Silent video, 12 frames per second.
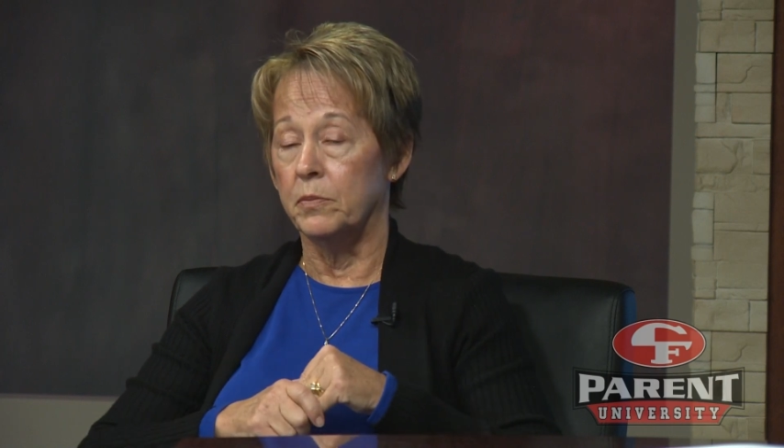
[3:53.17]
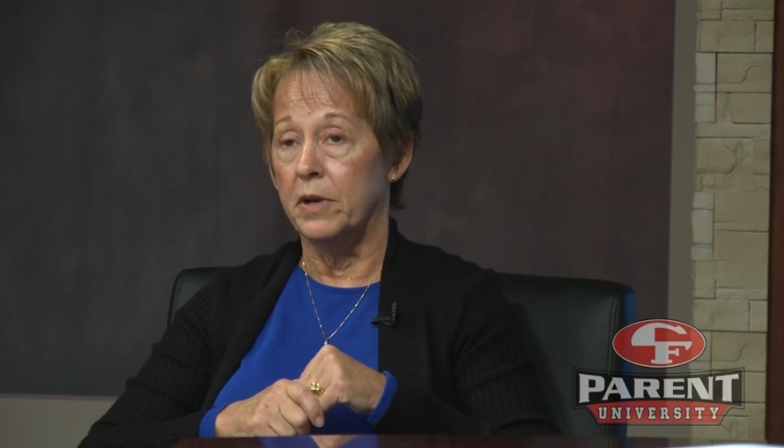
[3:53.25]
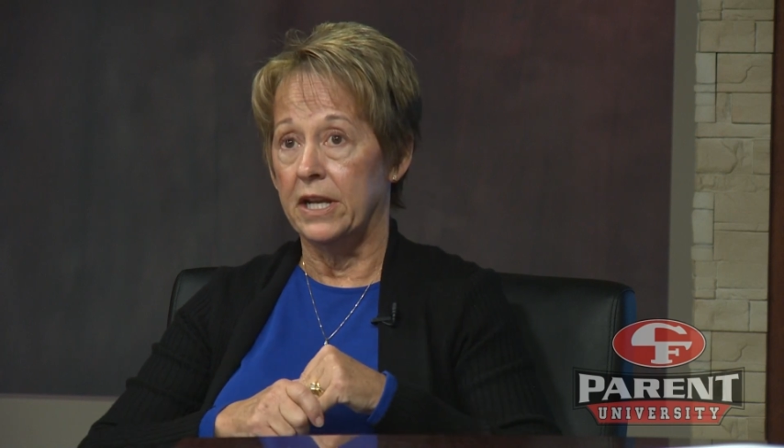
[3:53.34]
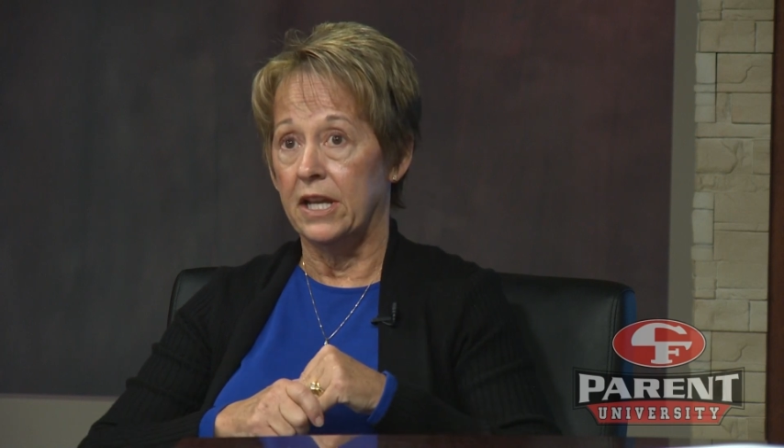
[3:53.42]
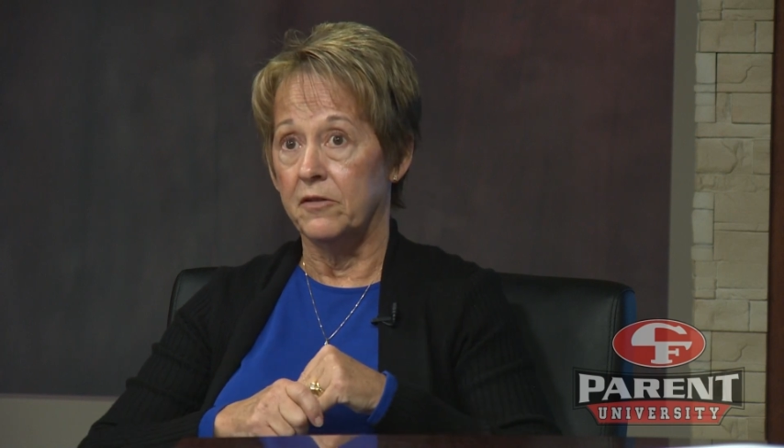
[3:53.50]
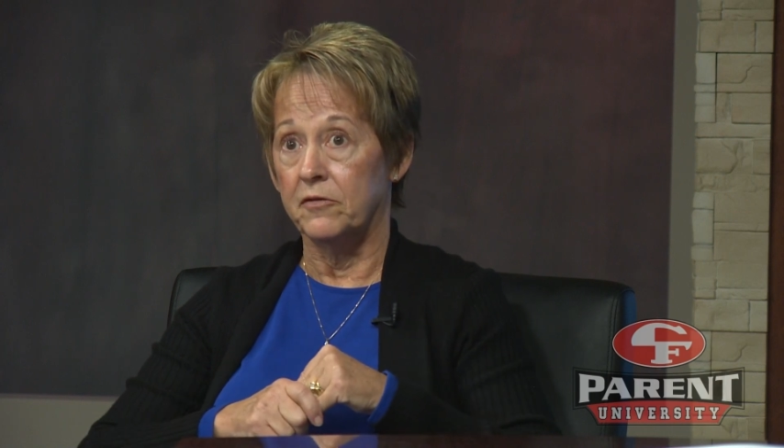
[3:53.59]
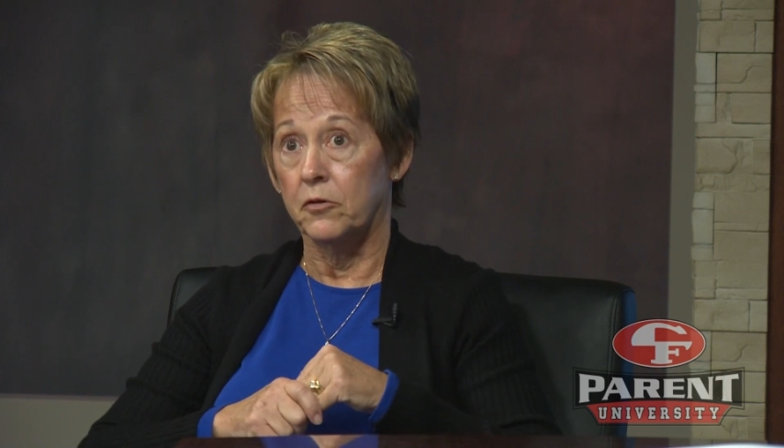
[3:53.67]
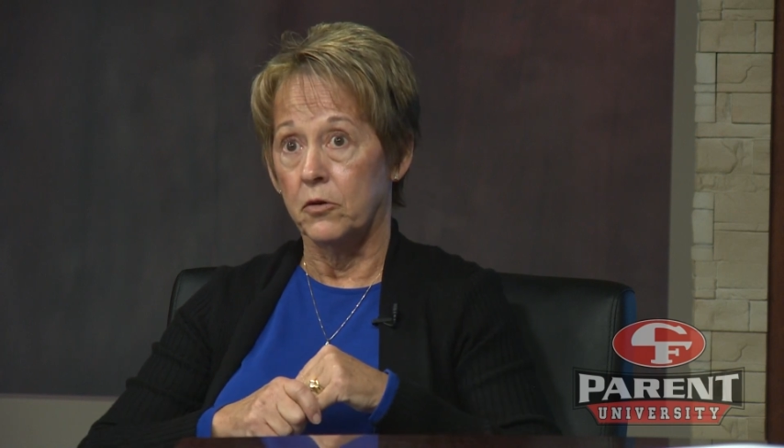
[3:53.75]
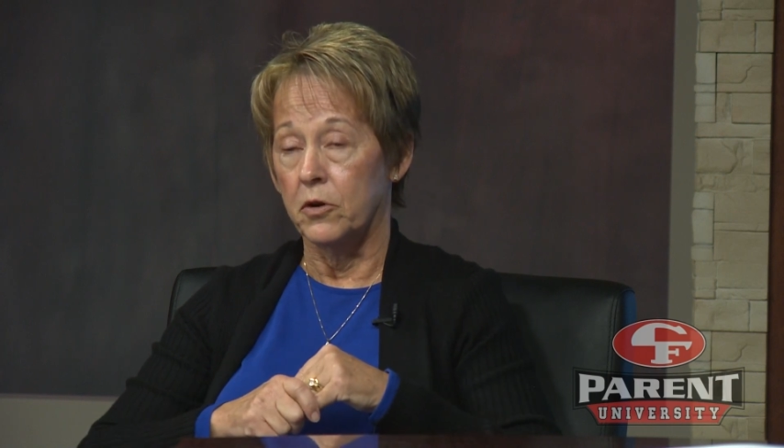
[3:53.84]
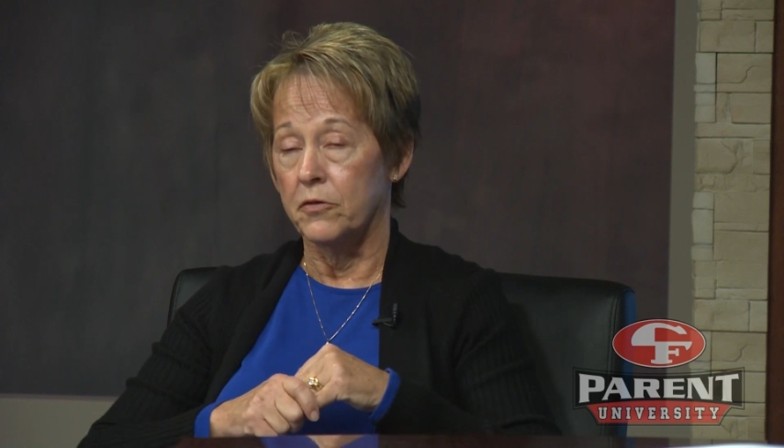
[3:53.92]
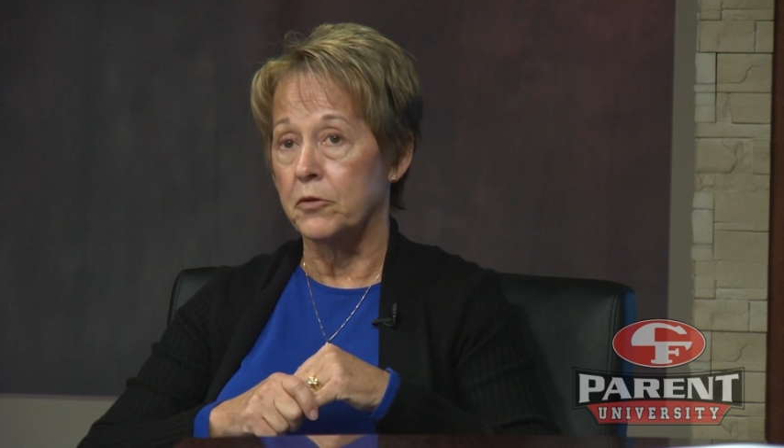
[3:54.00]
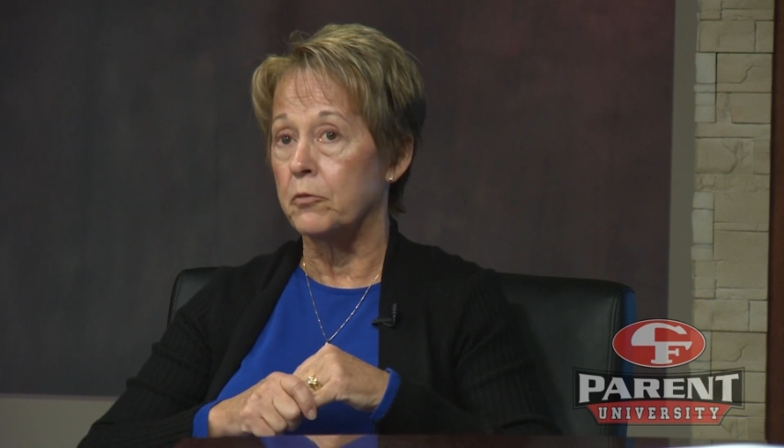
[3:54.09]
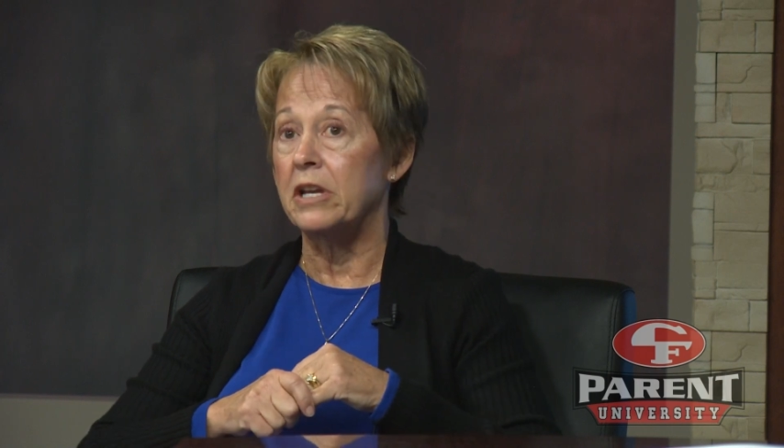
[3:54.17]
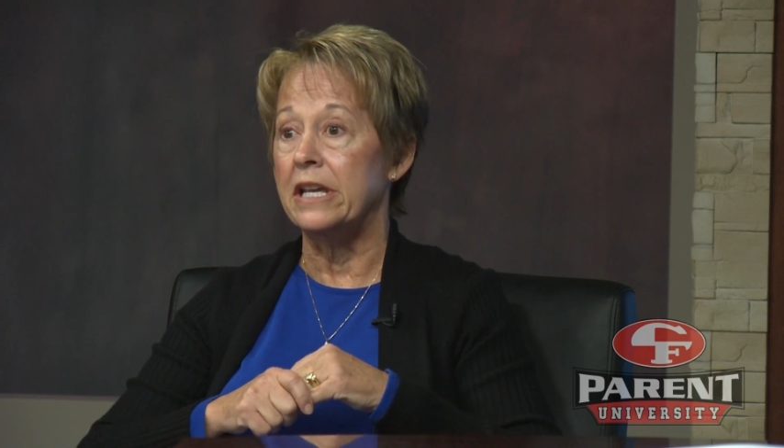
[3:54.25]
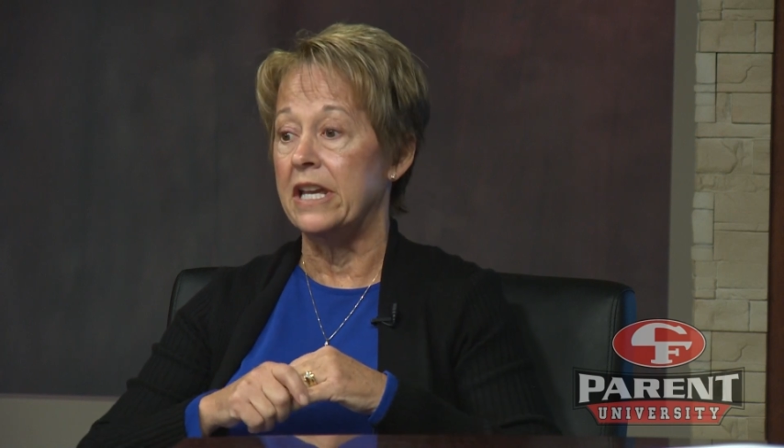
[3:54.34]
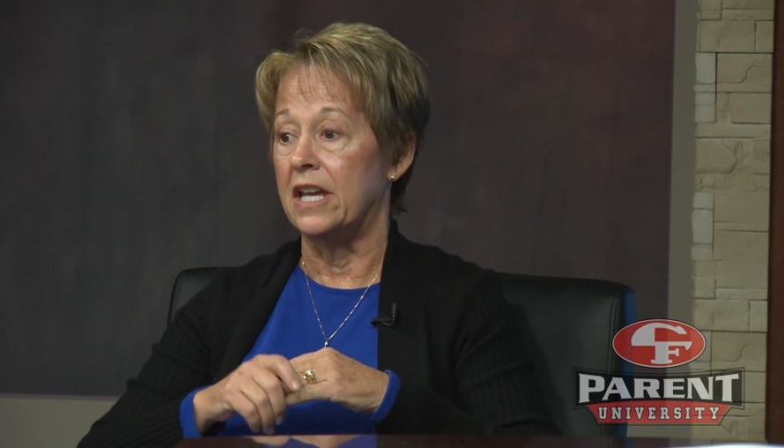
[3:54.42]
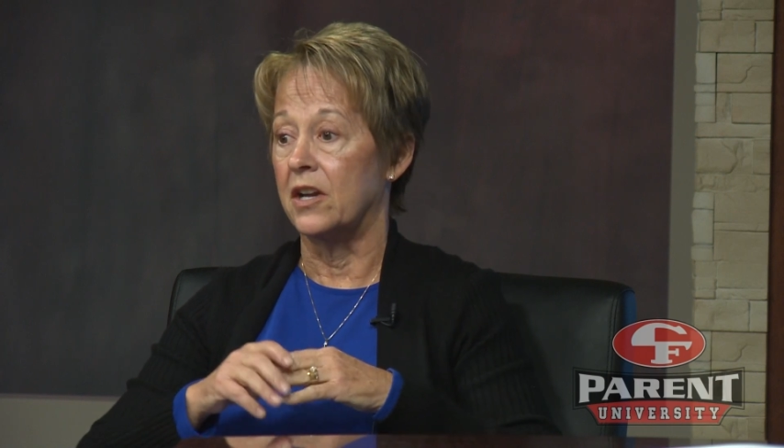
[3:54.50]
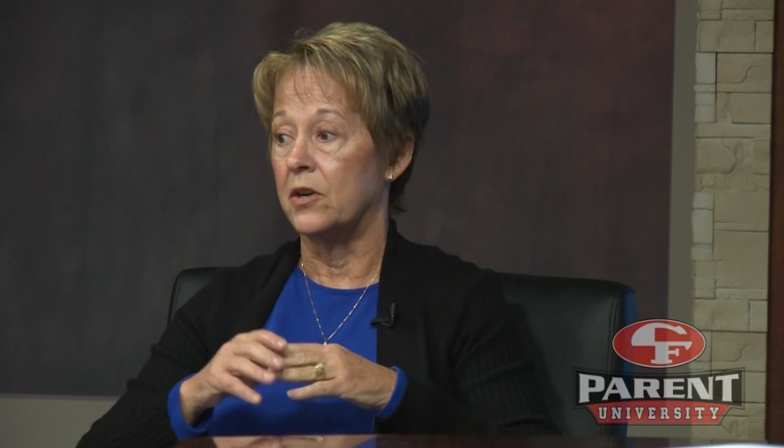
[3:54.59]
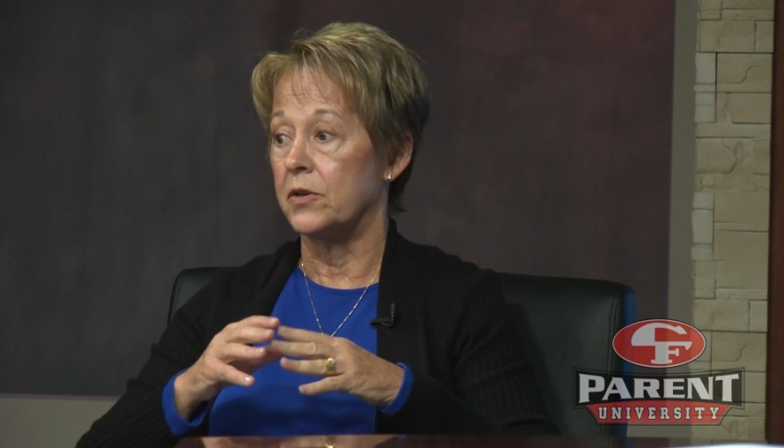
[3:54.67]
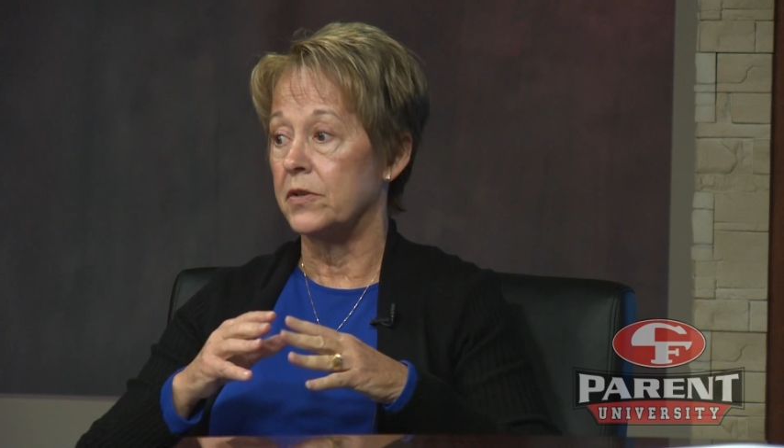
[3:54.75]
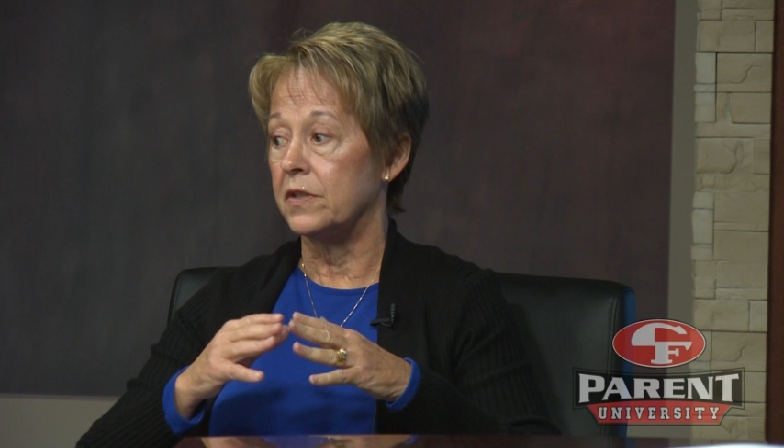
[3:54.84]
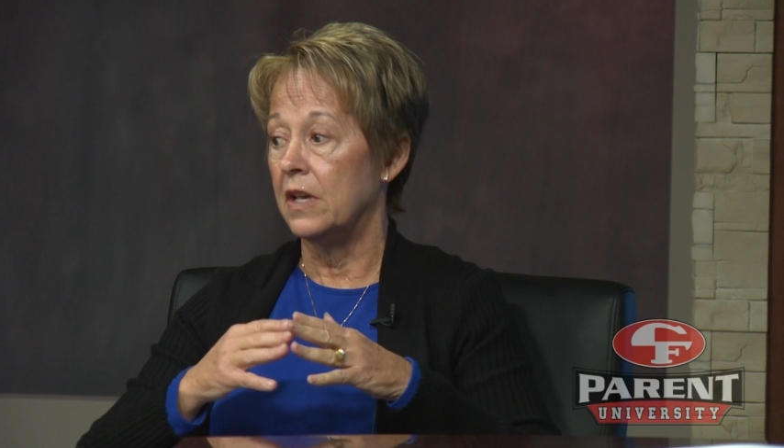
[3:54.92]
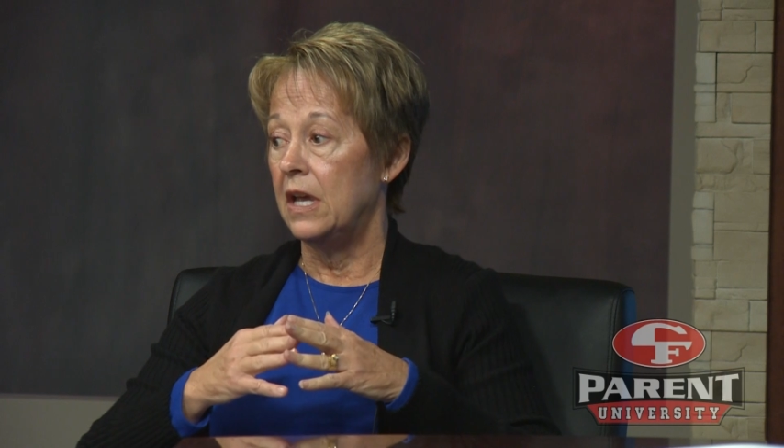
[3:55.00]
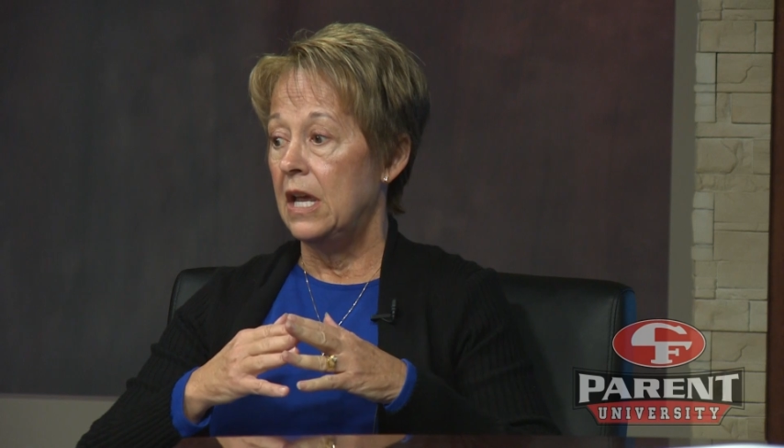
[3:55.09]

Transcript: meeting for 3 years.